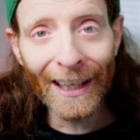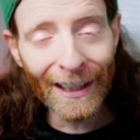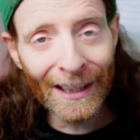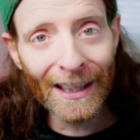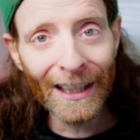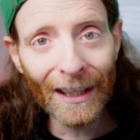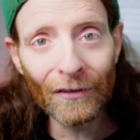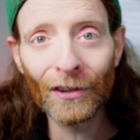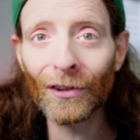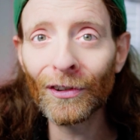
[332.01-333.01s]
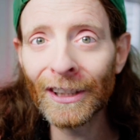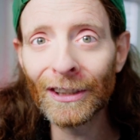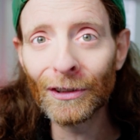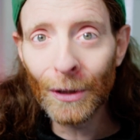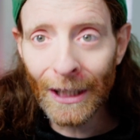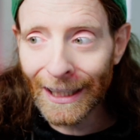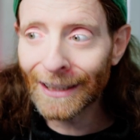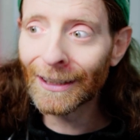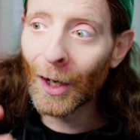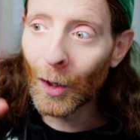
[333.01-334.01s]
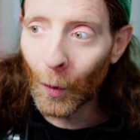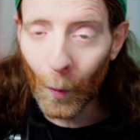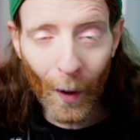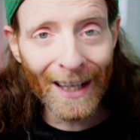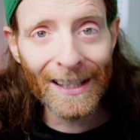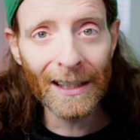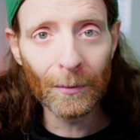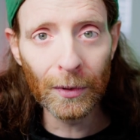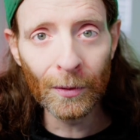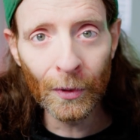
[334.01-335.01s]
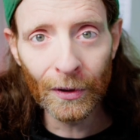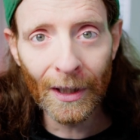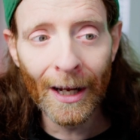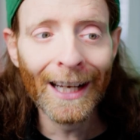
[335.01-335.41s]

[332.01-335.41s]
anything if you're only doing it once in a blue moon.